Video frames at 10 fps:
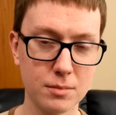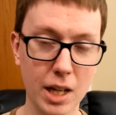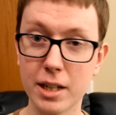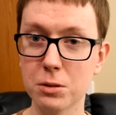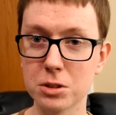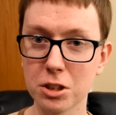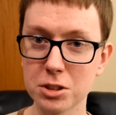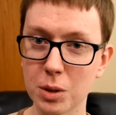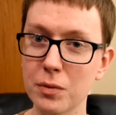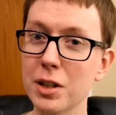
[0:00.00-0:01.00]
And it was
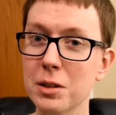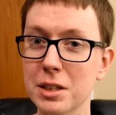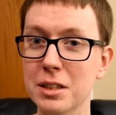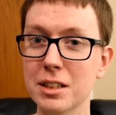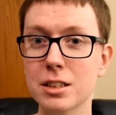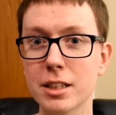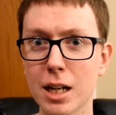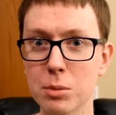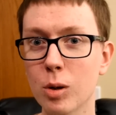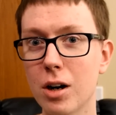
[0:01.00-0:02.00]
also unveiled in the
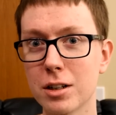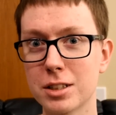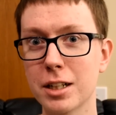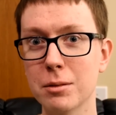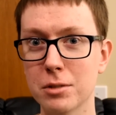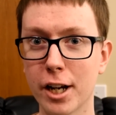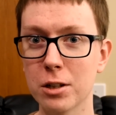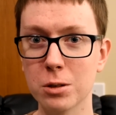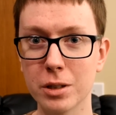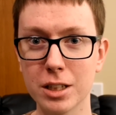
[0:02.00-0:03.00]
Diablo Octane
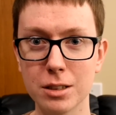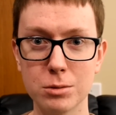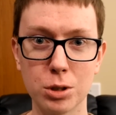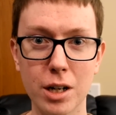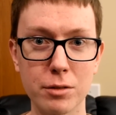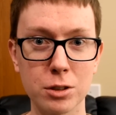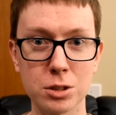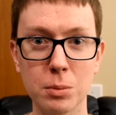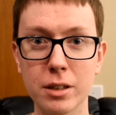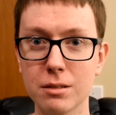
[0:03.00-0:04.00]
Callaway
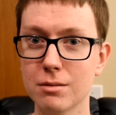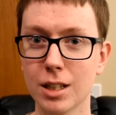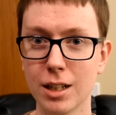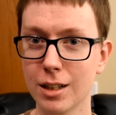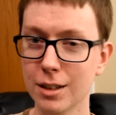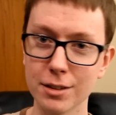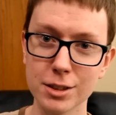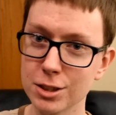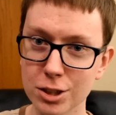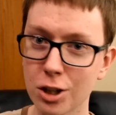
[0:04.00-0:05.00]
drivers, but
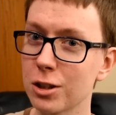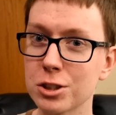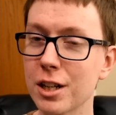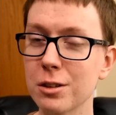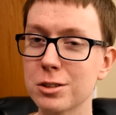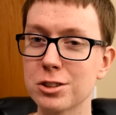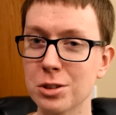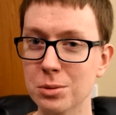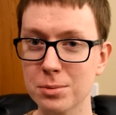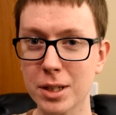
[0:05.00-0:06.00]
this is a car channel,
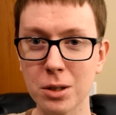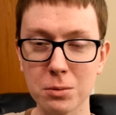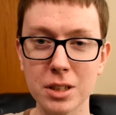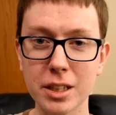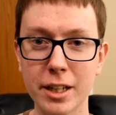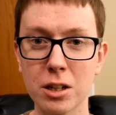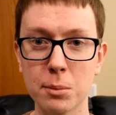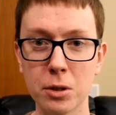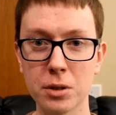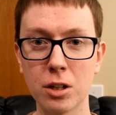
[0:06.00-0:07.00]
so we don't really care
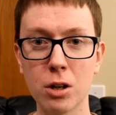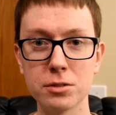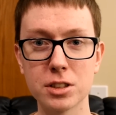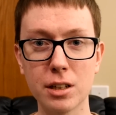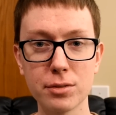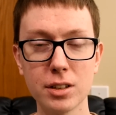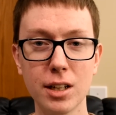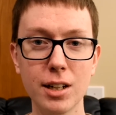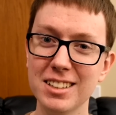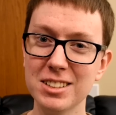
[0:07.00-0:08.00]
about the golf stuff.
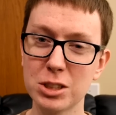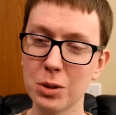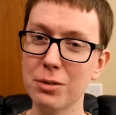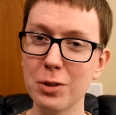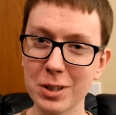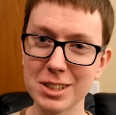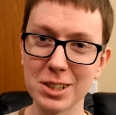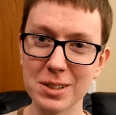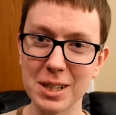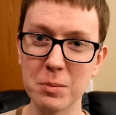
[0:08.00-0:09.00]
So I'll focus
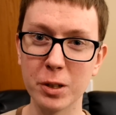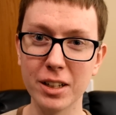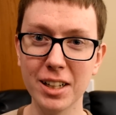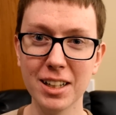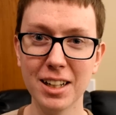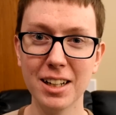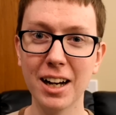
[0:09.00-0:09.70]
on the Lamborghini.